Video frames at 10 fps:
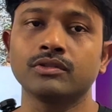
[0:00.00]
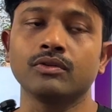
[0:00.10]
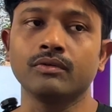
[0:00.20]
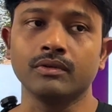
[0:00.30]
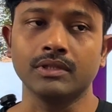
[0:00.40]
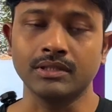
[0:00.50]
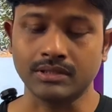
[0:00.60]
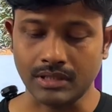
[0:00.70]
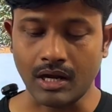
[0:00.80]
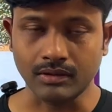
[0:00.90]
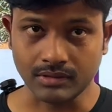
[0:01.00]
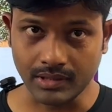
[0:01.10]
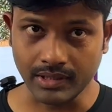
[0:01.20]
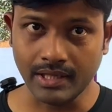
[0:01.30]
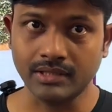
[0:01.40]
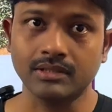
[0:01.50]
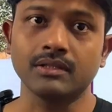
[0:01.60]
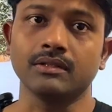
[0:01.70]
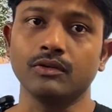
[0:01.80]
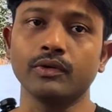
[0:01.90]
So this thing
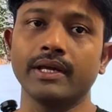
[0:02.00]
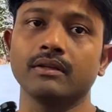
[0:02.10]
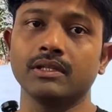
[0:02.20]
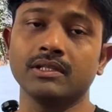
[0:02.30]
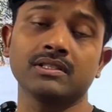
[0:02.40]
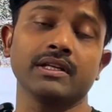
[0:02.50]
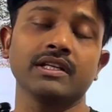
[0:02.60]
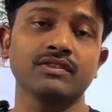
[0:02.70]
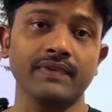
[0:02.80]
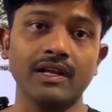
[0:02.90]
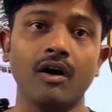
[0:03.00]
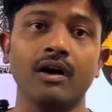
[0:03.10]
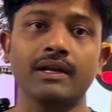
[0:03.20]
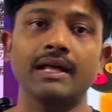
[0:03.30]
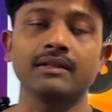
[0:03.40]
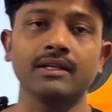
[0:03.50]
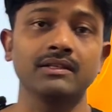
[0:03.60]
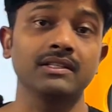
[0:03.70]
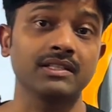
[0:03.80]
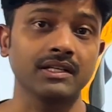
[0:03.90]
is feel hot and
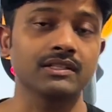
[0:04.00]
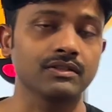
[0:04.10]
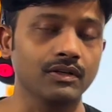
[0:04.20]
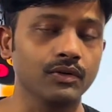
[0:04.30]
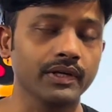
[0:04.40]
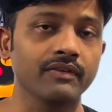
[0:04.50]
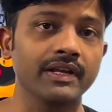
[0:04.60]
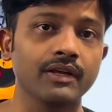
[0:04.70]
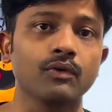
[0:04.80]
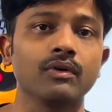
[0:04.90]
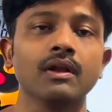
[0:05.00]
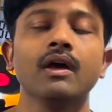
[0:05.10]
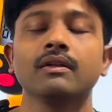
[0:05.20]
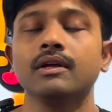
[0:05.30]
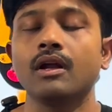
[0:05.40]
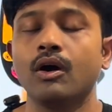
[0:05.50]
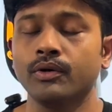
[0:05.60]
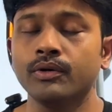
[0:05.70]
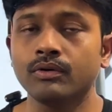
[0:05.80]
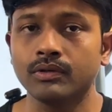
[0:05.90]
this thing is looking very cold. Then how
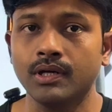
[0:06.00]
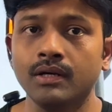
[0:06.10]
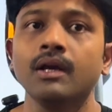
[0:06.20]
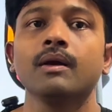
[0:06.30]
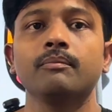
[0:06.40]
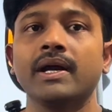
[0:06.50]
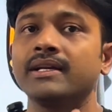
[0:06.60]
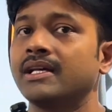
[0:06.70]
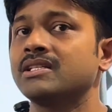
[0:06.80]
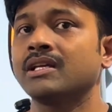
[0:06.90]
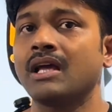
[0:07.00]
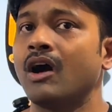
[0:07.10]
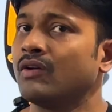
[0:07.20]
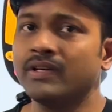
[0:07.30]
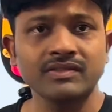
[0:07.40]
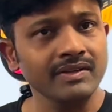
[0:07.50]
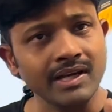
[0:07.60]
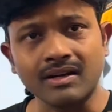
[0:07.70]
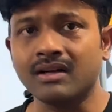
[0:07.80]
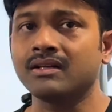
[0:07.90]
do you know that? By touching, always we
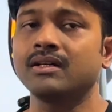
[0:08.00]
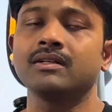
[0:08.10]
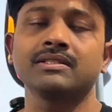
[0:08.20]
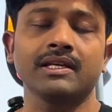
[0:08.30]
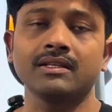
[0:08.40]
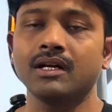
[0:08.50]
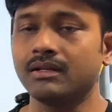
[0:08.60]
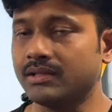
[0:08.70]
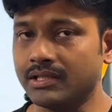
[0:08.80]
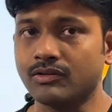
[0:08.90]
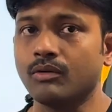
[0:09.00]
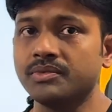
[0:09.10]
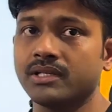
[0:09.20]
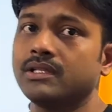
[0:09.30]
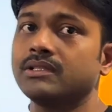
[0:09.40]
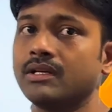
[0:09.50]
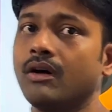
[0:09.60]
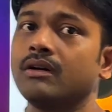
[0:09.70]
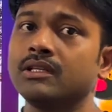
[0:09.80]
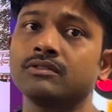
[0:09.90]
cannot say that this object is at
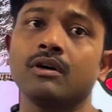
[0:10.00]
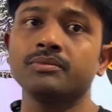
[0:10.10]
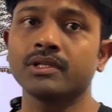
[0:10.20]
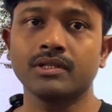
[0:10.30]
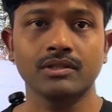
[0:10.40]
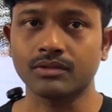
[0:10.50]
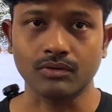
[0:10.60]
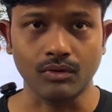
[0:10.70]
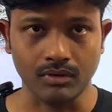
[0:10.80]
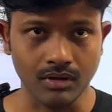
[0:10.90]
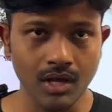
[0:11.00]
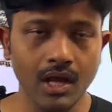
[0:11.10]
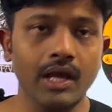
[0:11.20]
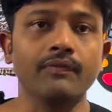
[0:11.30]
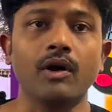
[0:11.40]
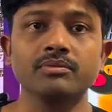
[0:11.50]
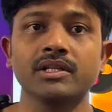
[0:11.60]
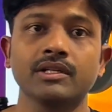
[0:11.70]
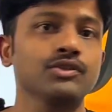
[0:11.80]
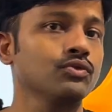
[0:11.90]
hot, this object is at cold. If
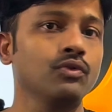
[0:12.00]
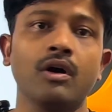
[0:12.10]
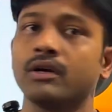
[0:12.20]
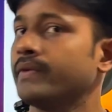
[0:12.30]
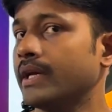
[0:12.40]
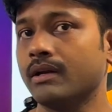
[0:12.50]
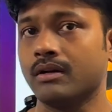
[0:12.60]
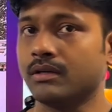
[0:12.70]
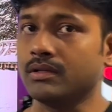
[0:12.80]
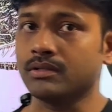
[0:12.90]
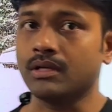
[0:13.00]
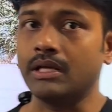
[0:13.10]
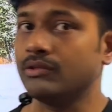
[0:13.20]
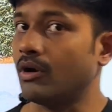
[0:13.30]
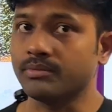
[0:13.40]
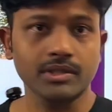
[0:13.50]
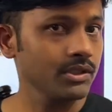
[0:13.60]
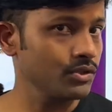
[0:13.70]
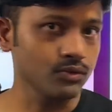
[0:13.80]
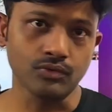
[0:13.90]
object is too hot, we cannot touch. If object
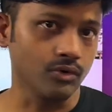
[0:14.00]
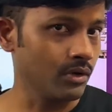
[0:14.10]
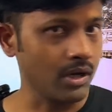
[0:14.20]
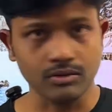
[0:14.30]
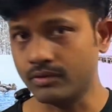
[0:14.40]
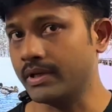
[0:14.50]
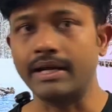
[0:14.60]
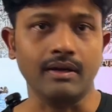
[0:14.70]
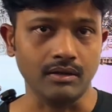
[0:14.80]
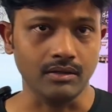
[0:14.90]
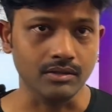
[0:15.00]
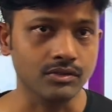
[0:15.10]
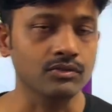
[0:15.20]
is too cold, also we cannot touch.